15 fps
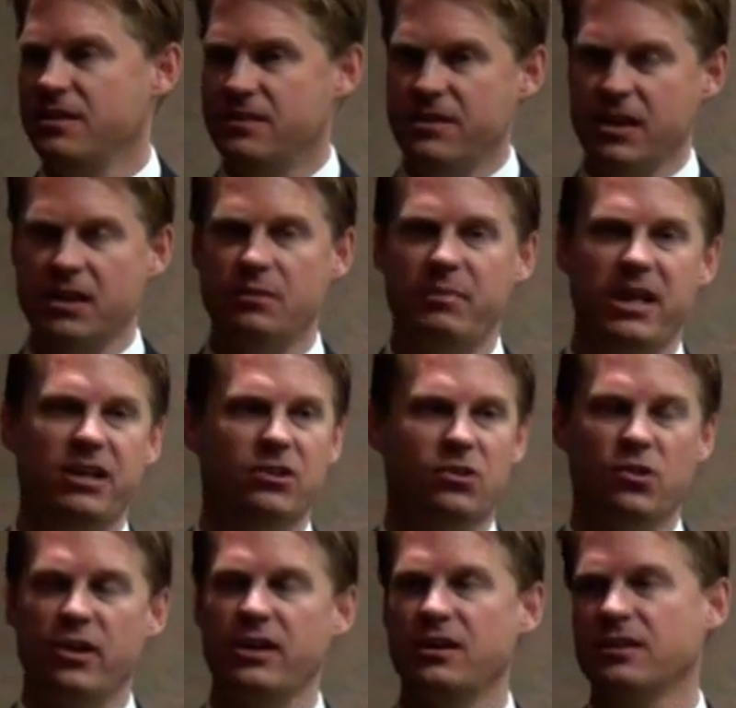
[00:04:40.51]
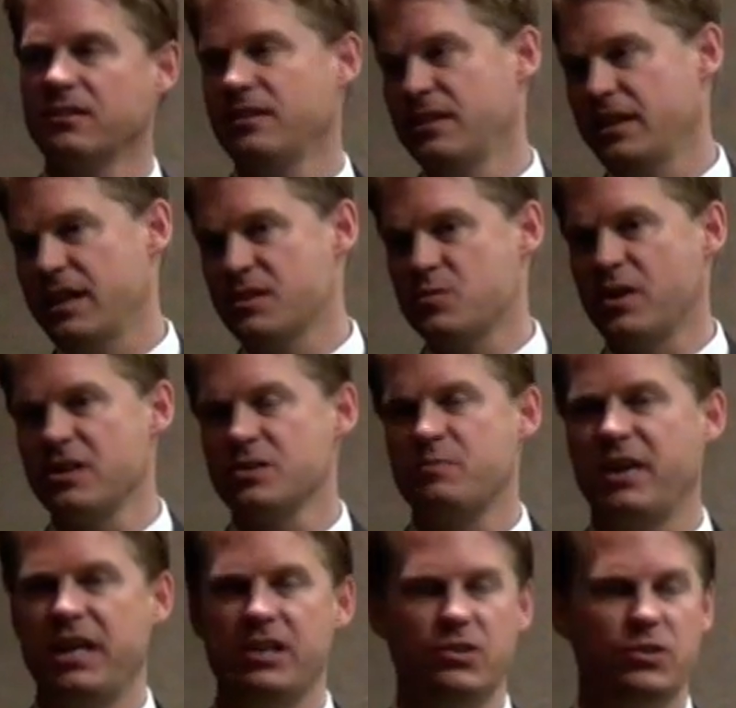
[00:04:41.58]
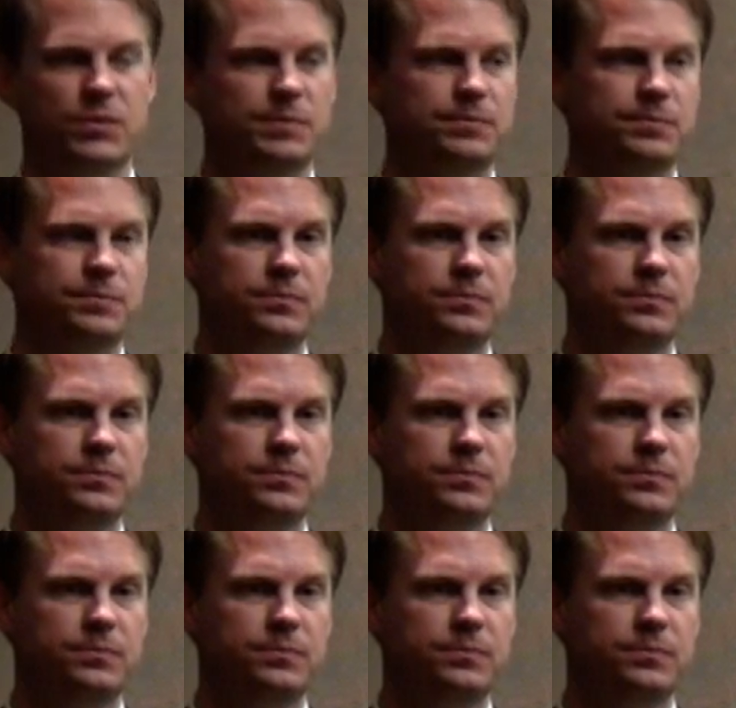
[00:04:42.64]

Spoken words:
they're going to pay your lawyer as well as pay you.